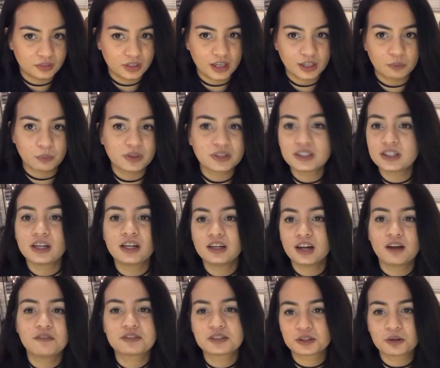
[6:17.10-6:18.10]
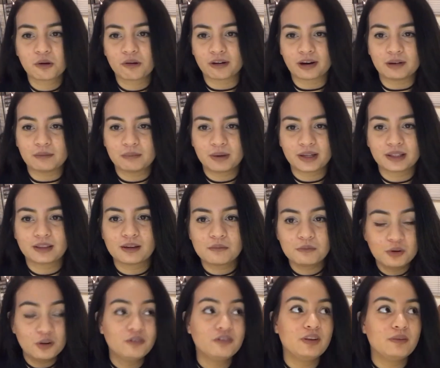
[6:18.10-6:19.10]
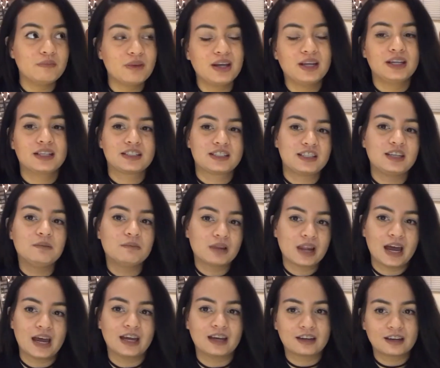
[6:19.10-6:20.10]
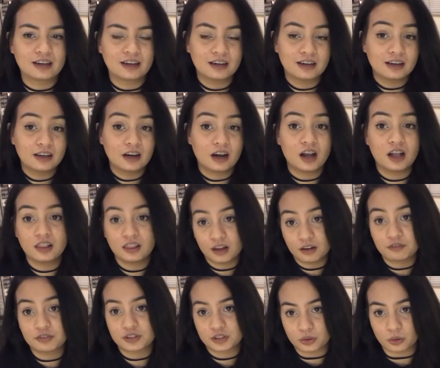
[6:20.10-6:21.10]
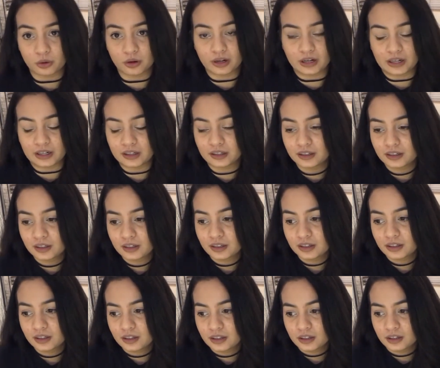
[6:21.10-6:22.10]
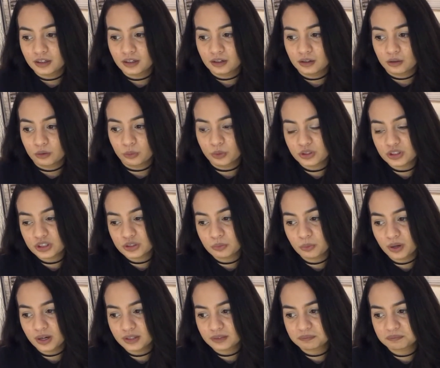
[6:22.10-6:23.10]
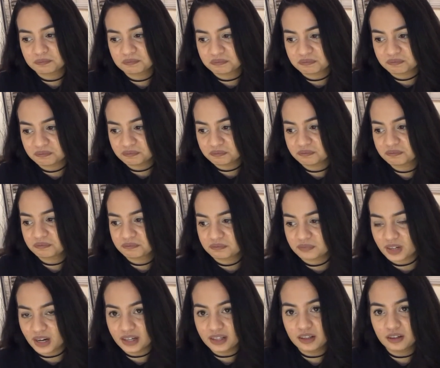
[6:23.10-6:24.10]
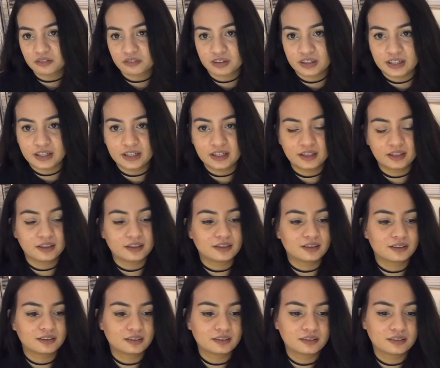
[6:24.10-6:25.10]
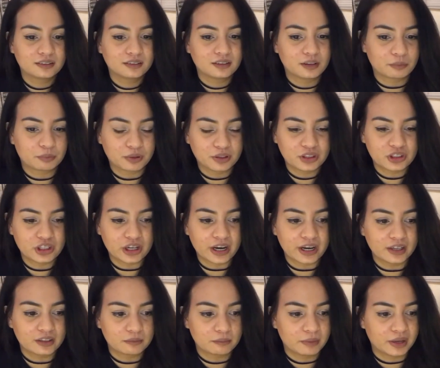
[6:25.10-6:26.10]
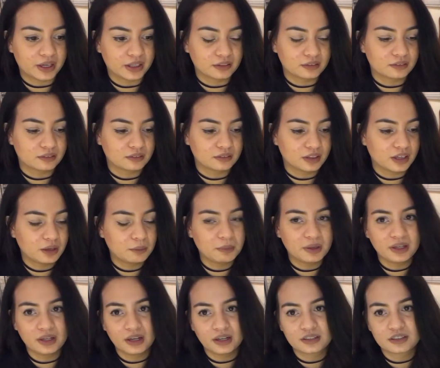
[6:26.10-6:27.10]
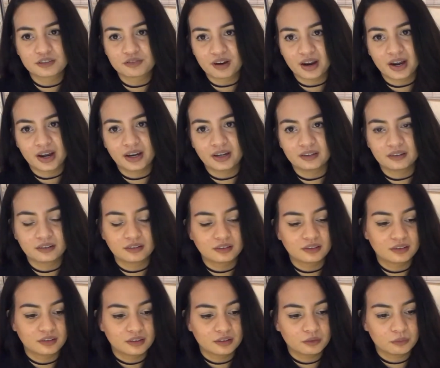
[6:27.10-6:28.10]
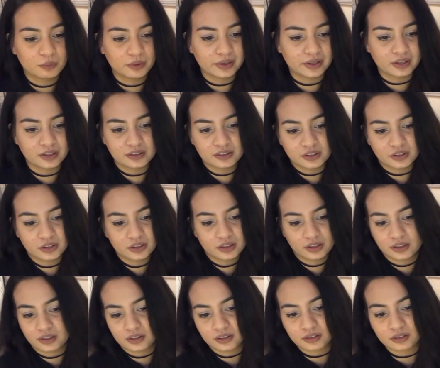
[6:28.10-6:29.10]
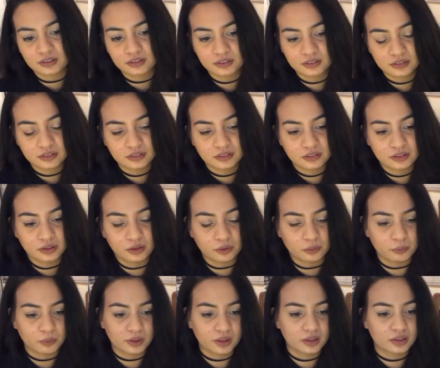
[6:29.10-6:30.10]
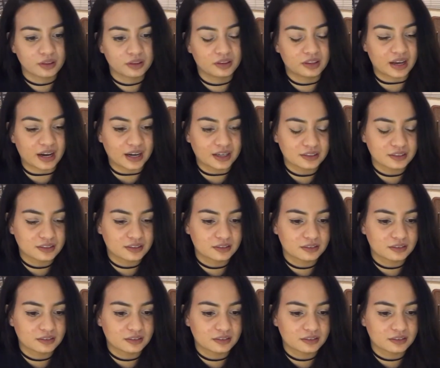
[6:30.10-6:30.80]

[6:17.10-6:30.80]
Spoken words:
it wasn't a love story, but the movie made it seem like a love story, which is what I didn't really appreciate. But I mean, it's fine. What else are you gonna do with that?